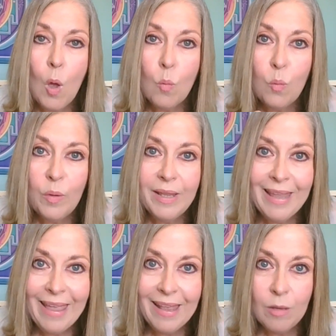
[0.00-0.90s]
will
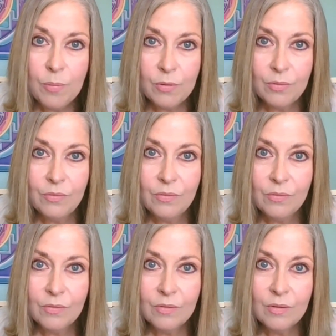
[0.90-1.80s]
help us
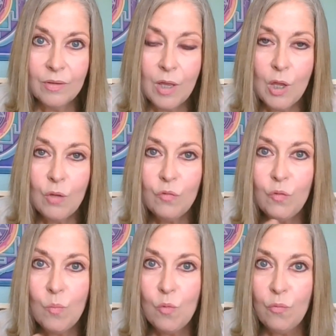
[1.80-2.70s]

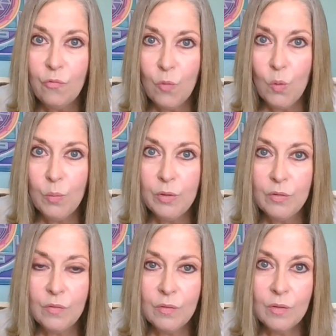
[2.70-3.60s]
to move
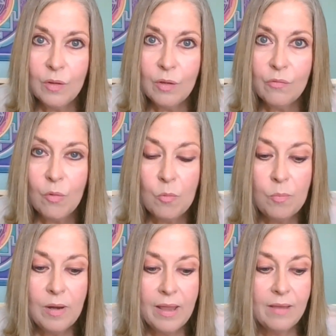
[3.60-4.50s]
forward from a
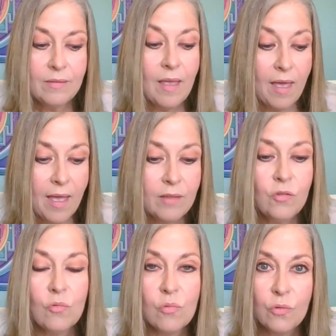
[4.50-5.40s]
place at
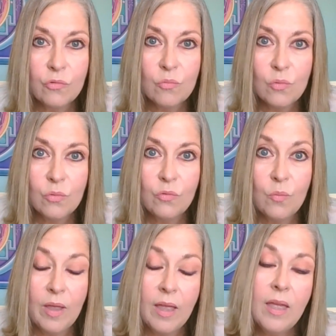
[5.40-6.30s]
a crossroads
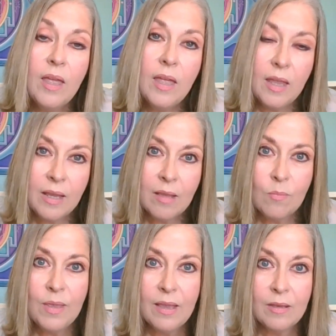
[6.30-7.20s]
where it can
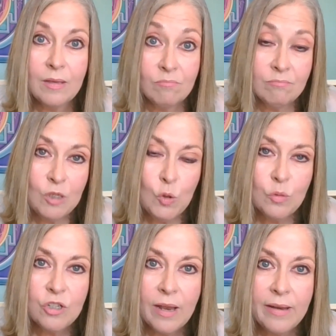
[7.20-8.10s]
be,
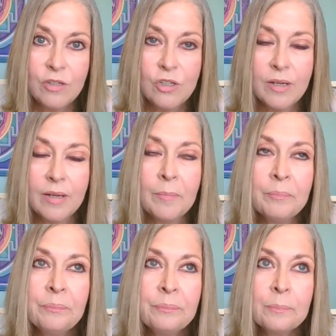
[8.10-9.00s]
challenging.
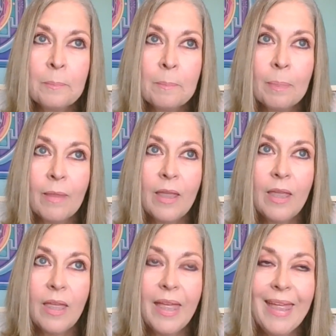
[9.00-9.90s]

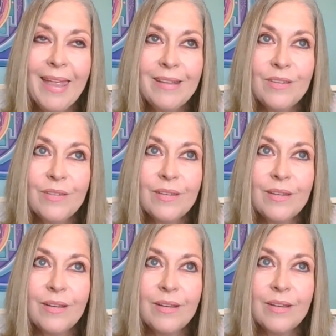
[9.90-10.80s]
And
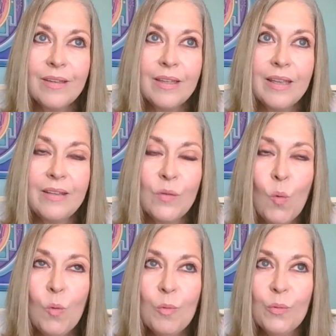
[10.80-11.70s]
it's
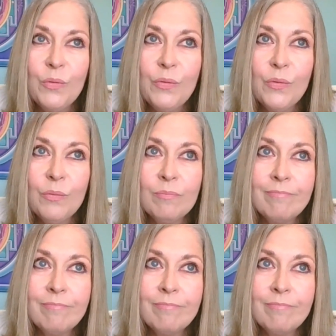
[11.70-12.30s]
almost,